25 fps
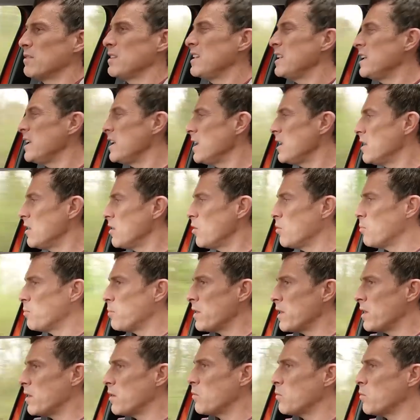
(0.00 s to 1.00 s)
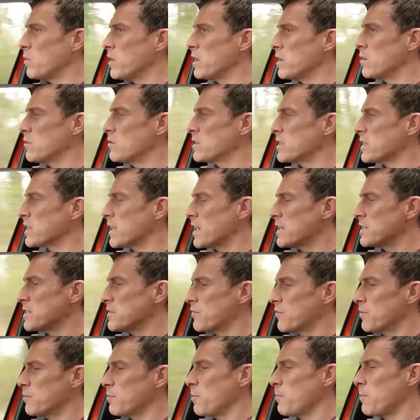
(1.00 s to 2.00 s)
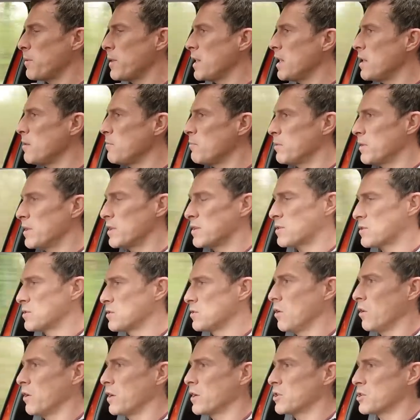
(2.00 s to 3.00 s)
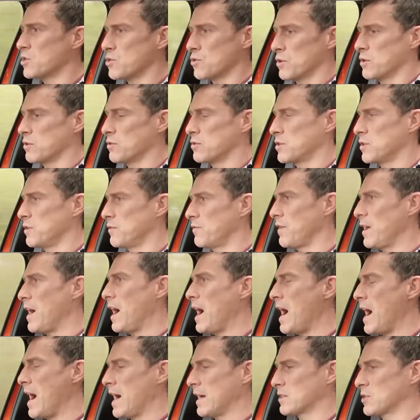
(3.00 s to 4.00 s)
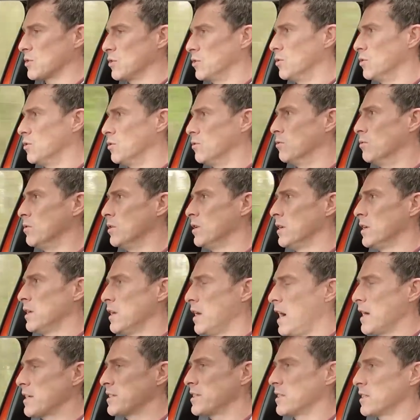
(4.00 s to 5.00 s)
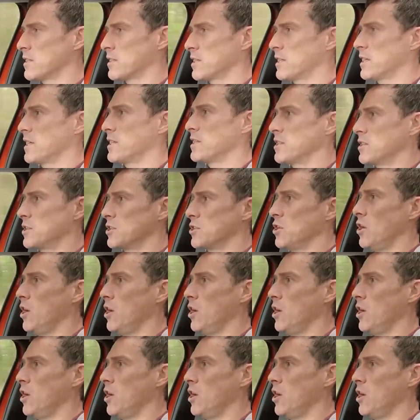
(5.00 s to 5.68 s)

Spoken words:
Little bit of wind noise occasionally from up here, but it's not intrusive at all. Actually does a decent